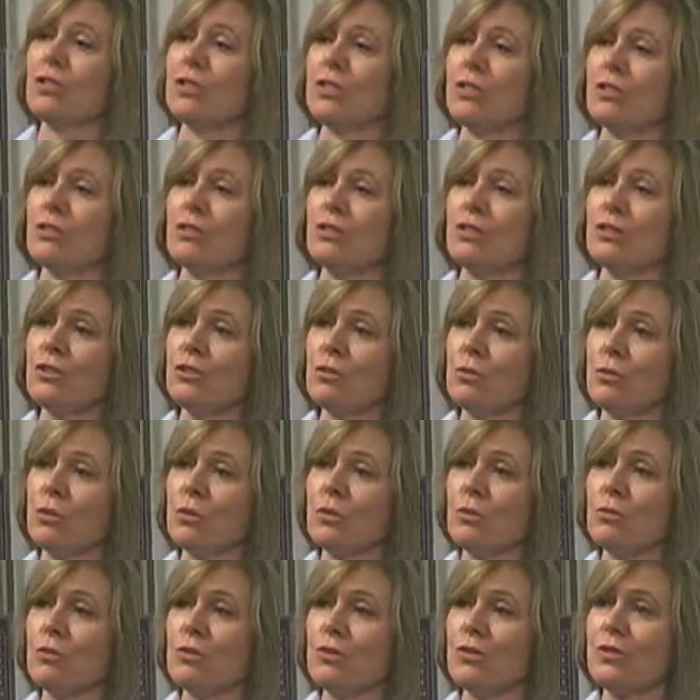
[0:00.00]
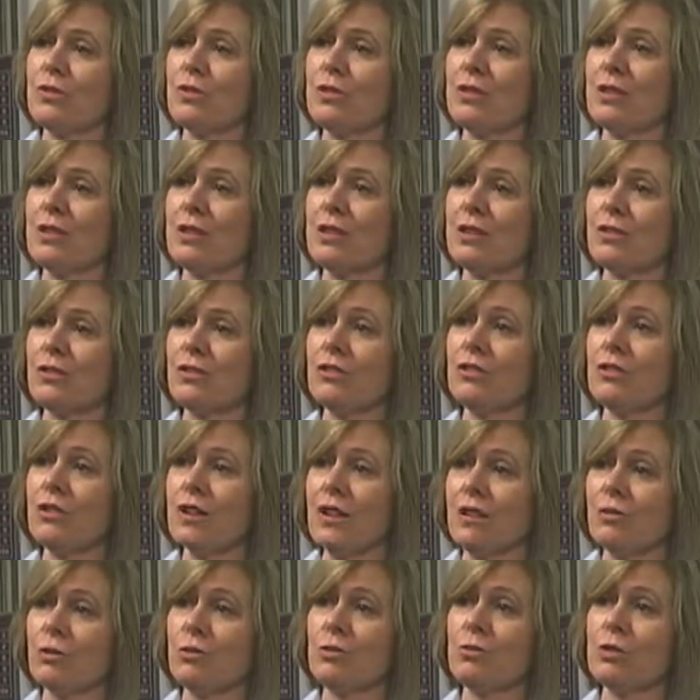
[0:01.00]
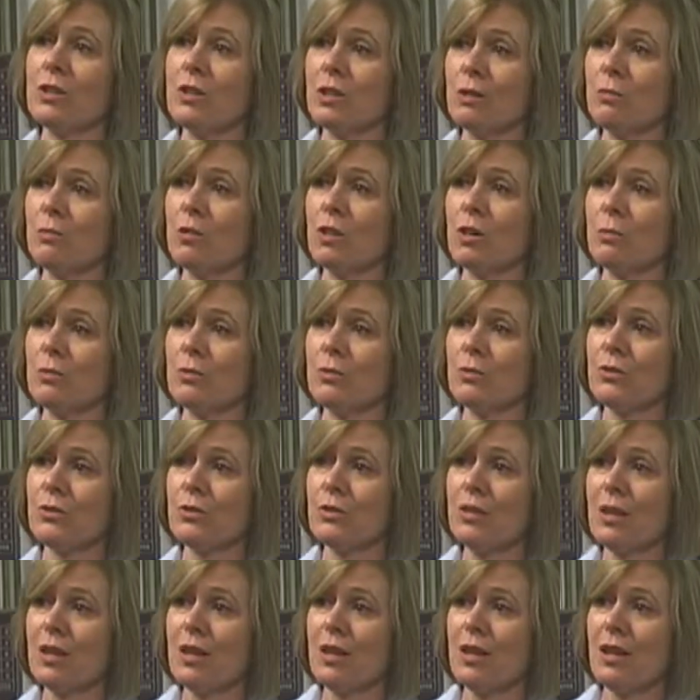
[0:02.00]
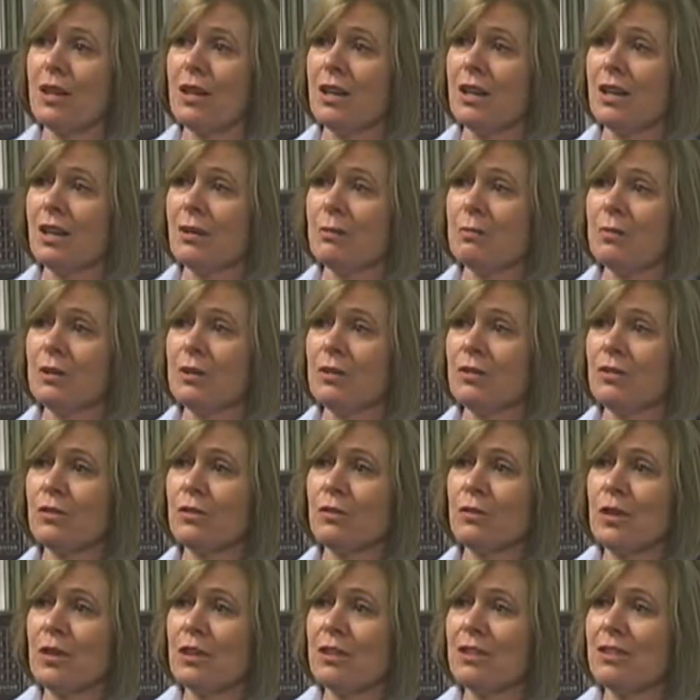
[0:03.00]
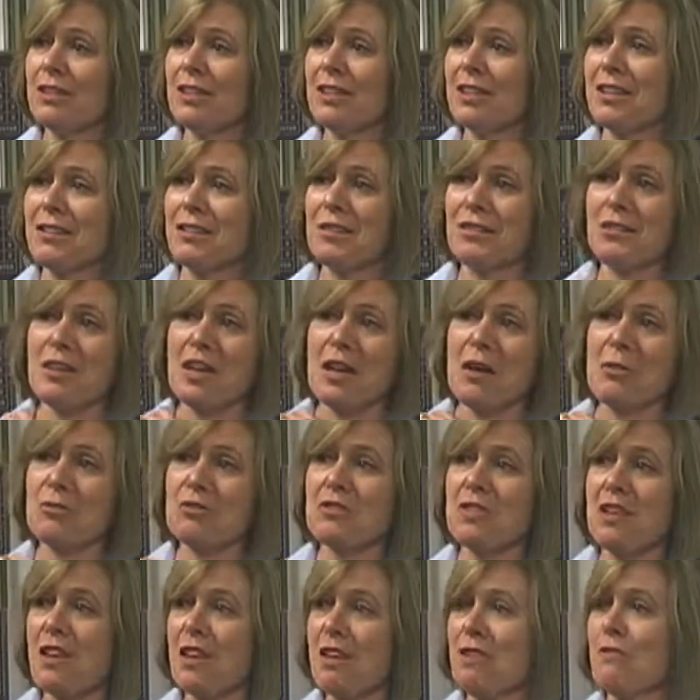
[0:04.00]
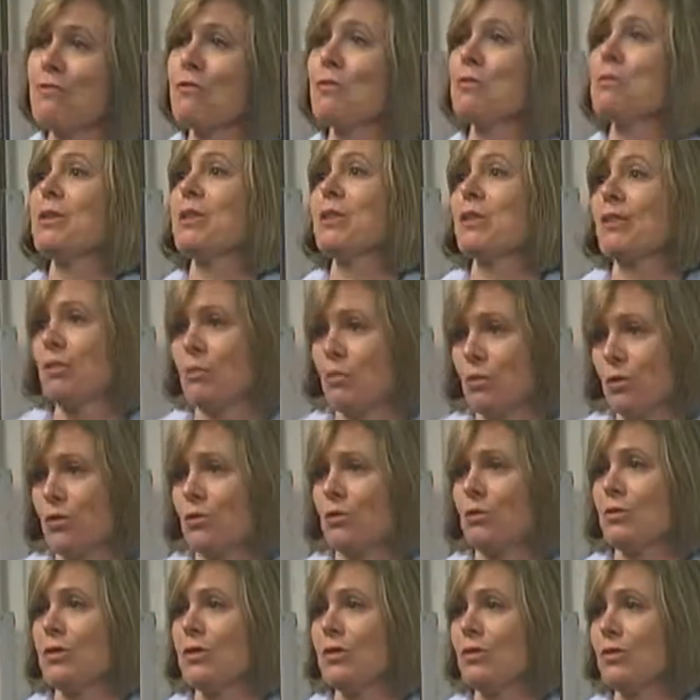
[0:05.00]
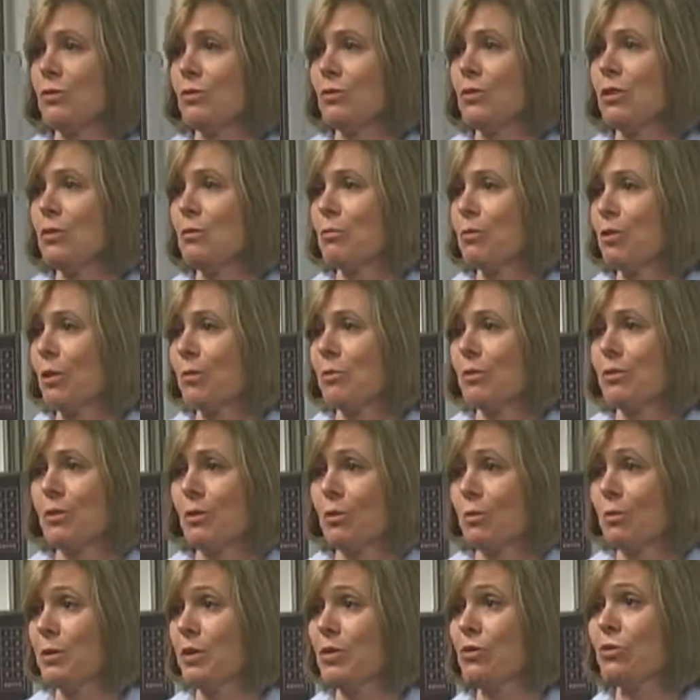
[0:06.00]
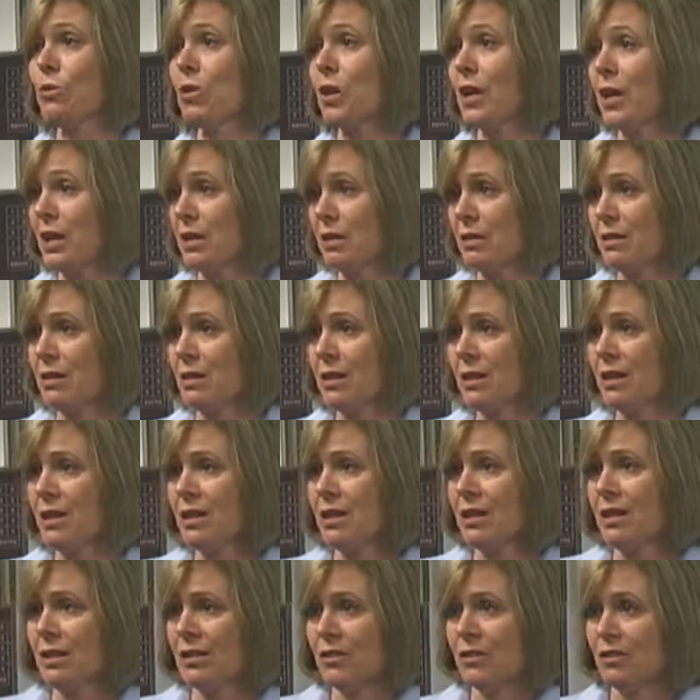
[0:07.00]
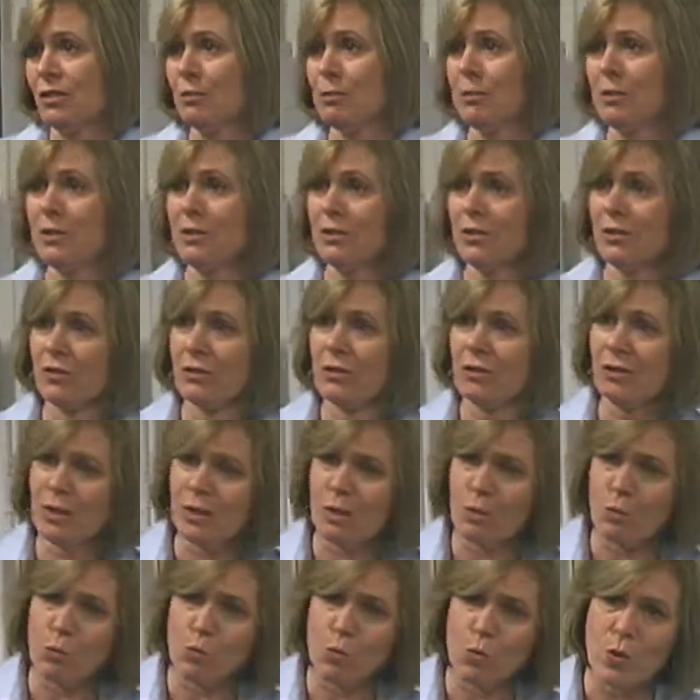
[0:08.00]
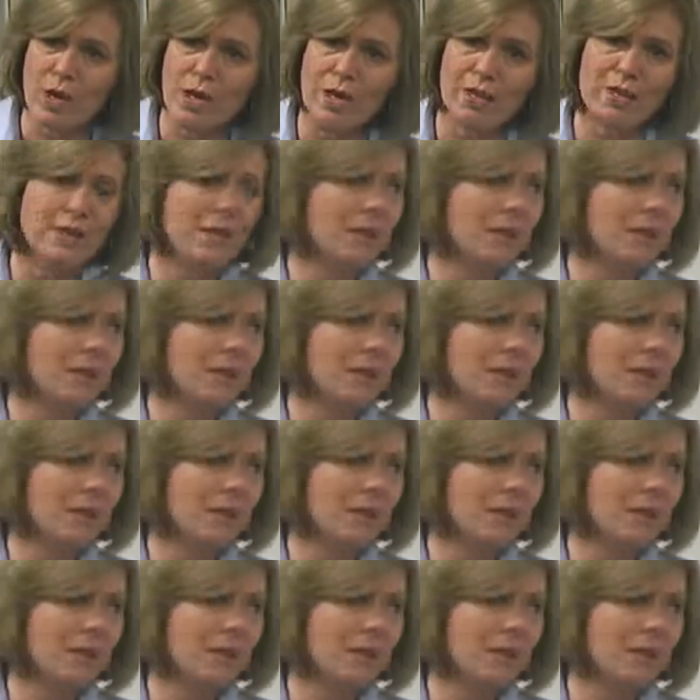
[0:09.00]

here and you work with kids that are having reading problems, um, because if I could get this out to everybody that works with kids and reading problems, that would be great just because it's a way to